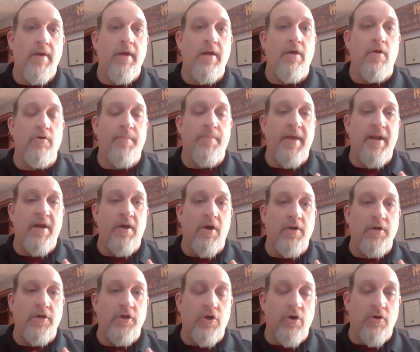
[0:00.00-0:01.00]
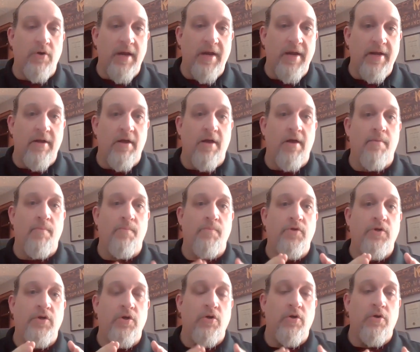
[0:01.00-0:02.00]
depending on your
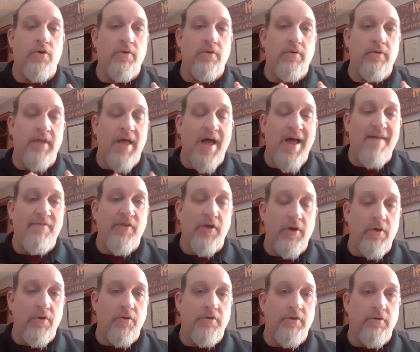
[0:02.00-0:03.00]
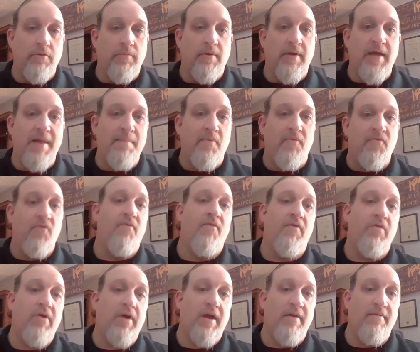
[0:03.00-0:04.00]
income, your livelihood to keep a roof
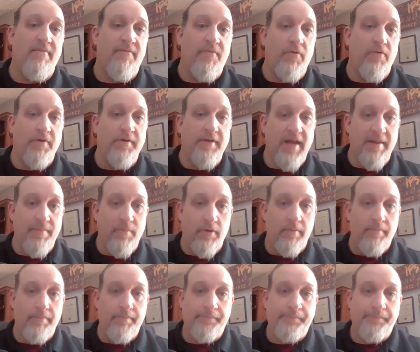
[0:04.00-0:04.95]
over their head and food on the table.